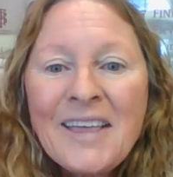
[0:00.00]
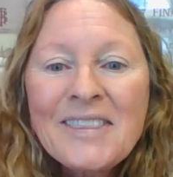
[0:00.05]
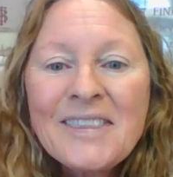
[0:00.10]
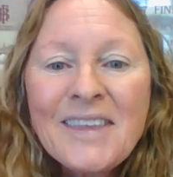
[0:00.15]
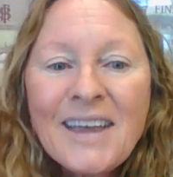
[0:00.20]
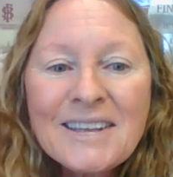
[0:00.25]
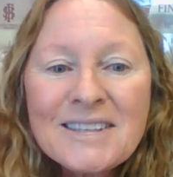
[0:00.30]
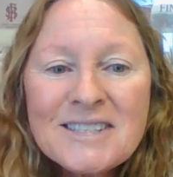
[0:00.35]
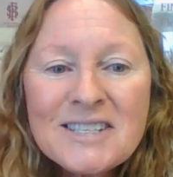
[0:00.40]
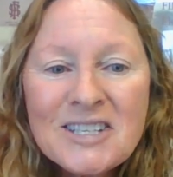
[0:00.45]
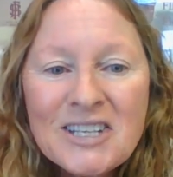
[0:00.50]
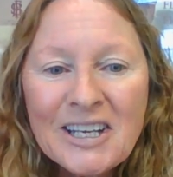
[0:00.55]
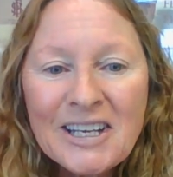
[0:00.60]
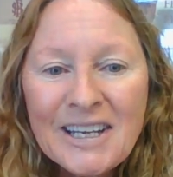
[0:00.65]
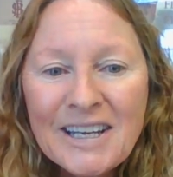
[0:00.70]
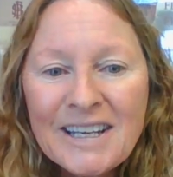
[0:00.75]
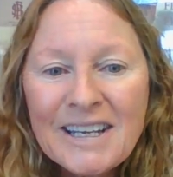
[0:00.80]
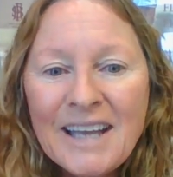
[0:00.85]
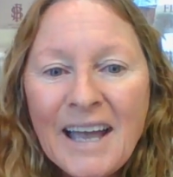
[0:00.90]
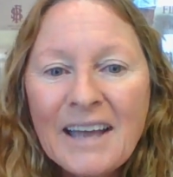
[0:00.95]
that's going
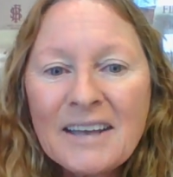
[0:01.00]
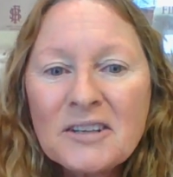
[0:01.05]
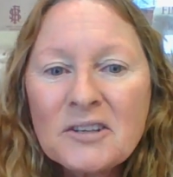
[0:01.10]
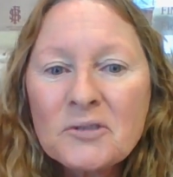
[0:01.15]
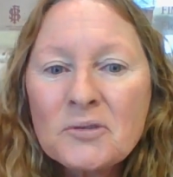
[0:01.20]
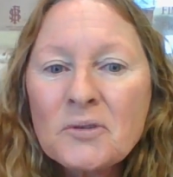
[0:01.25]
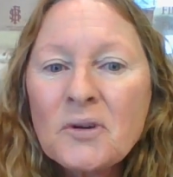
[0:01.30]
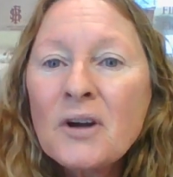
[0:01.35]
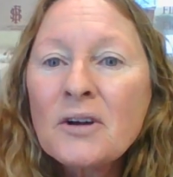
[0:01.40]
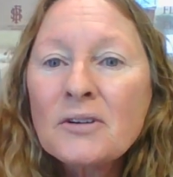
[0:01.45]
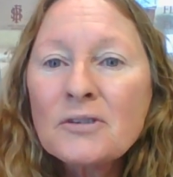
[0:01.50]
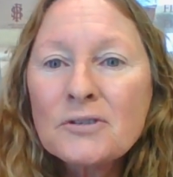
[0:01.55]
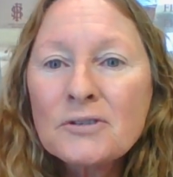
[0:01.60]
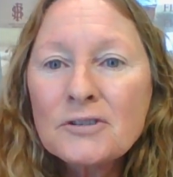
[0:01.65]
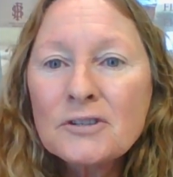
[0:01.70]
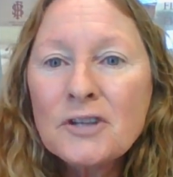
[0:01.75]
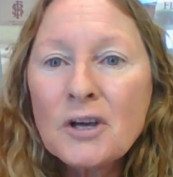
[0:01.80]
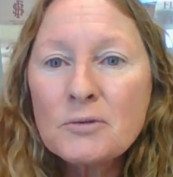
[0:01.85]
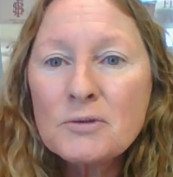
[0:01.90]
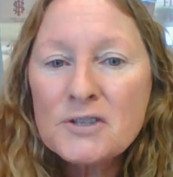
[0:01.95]
to get you
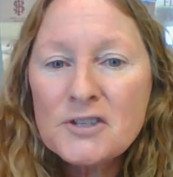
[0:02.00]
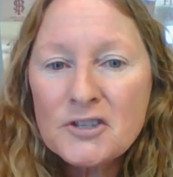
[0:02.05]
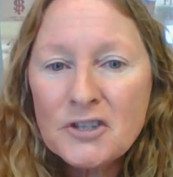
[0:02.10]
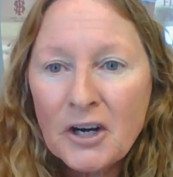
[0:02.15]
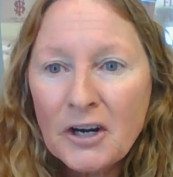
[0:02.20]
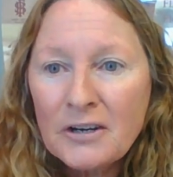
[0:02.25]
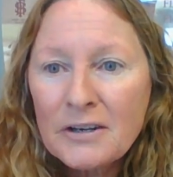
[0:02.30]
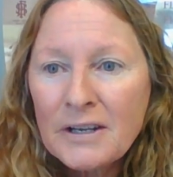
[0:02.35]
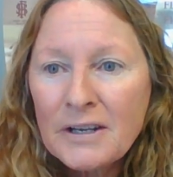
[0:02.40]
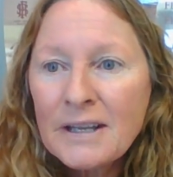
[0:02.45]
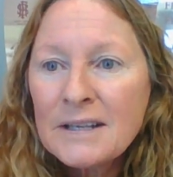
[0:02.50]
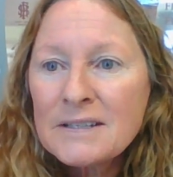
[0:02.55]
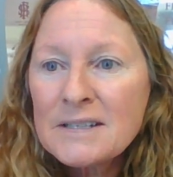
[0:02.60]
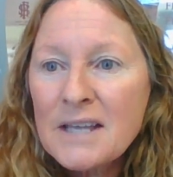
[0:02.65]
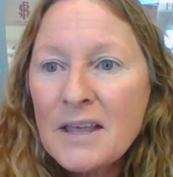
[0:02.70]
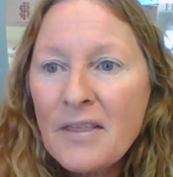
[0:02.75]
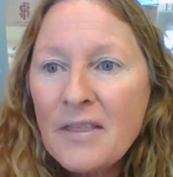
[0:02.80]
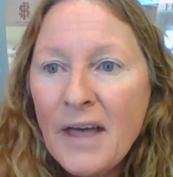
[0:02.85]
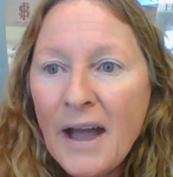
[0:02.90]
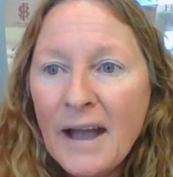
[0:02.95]
closer
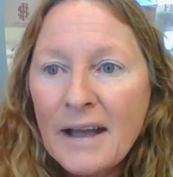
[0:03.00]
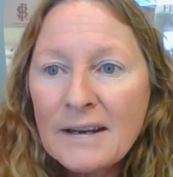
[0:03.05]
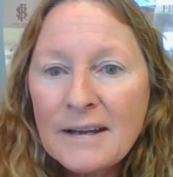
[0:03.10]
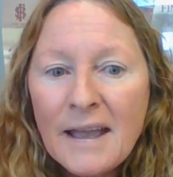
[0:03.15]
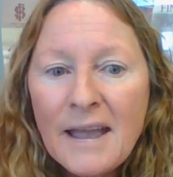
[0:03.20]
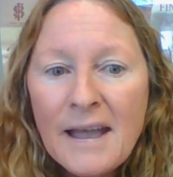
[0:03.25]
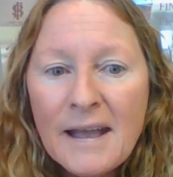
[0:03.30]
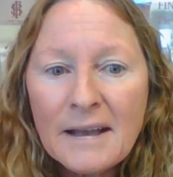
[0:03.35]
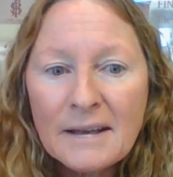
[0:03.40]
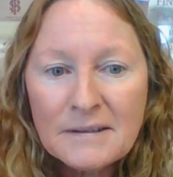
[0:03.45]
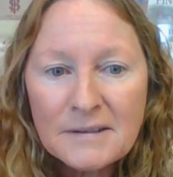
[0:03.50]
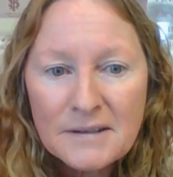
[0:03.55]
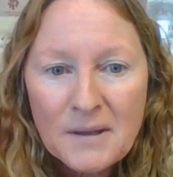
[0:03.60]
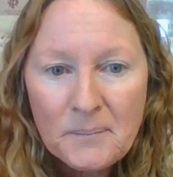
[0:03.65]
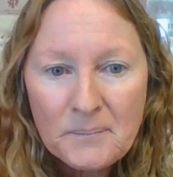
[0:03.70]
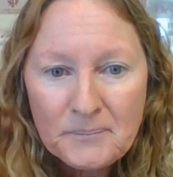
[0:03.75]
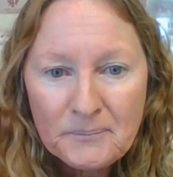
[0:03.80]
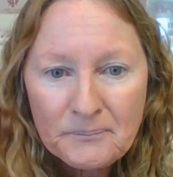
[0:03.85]
to that end?